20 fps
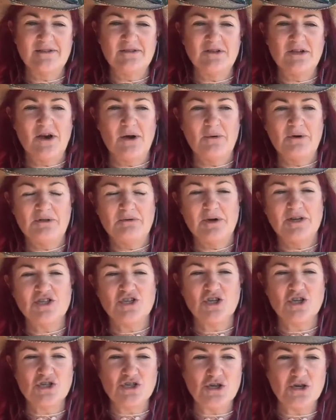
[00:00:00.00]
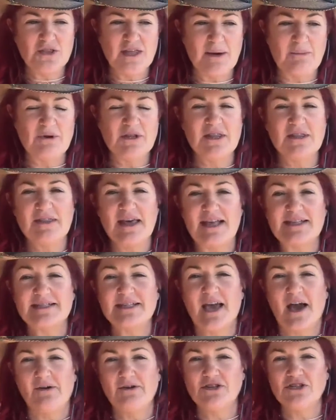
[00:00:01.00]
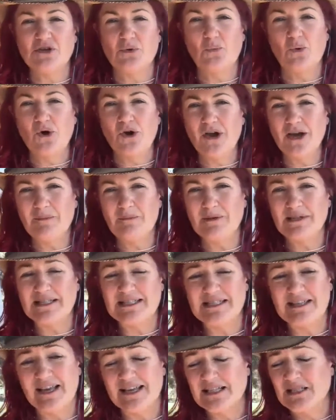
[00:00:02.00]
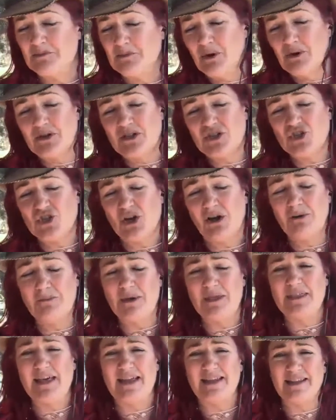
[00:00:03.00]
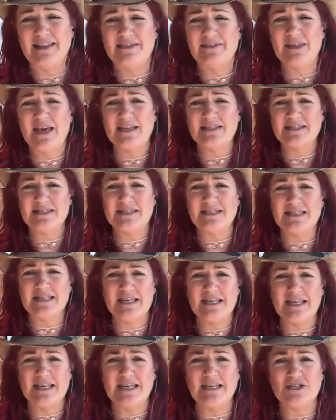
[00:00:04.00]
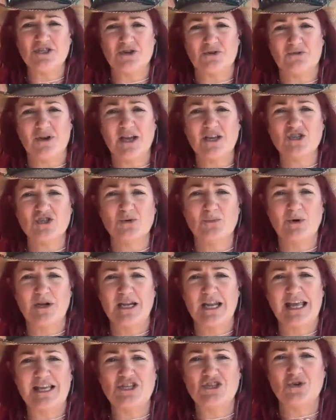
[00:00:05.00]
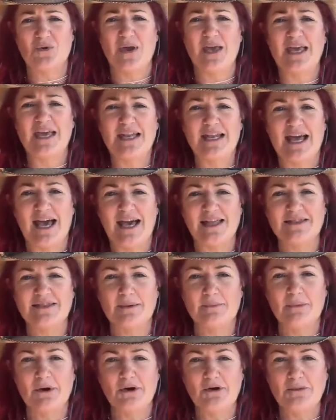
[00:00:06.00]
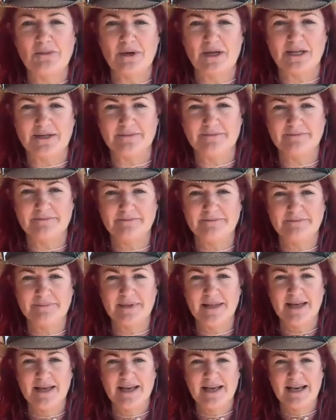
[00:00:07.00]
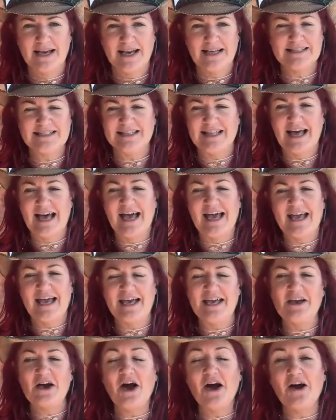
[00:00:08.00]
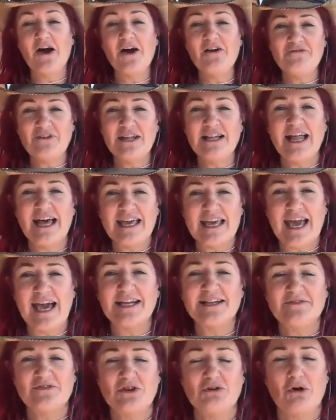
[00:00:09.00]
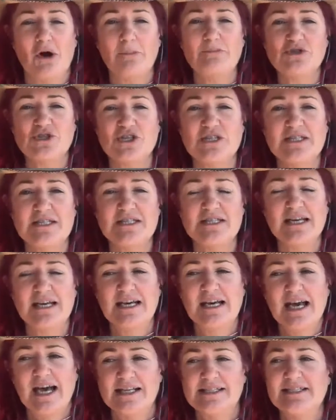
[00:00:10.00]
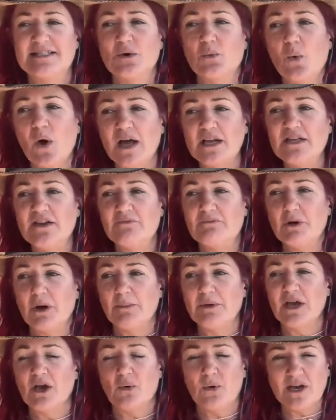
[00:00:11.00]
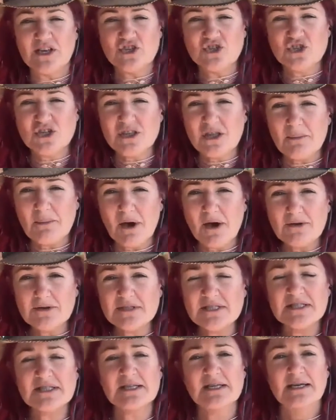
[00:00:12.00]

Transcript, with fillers: know whether I should do that, whether that's going to work, but it's like Spirit is showing me that that's the direction we need you in at the moment. It's like, I, I feel like out of your options, it's the one you probably question the most.